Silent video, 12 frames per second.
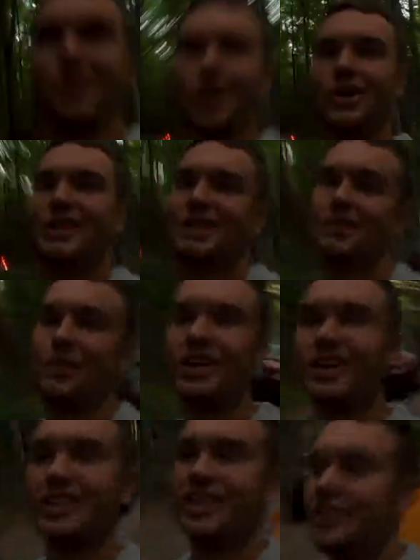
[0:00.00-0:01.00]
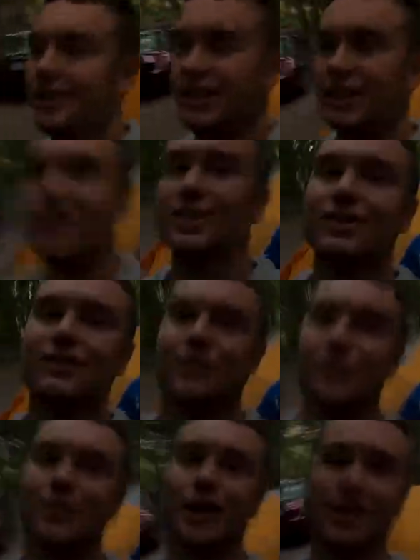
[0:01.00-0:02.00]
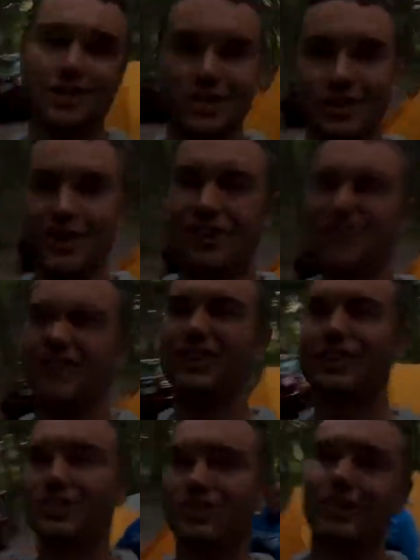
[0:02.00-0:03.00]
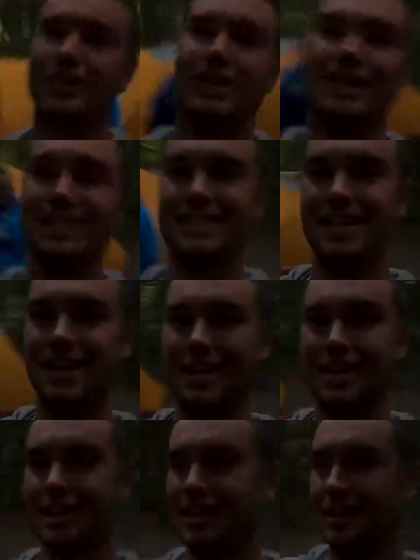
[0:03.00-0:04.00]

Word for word: All right, well, thank you for watching our adventure today.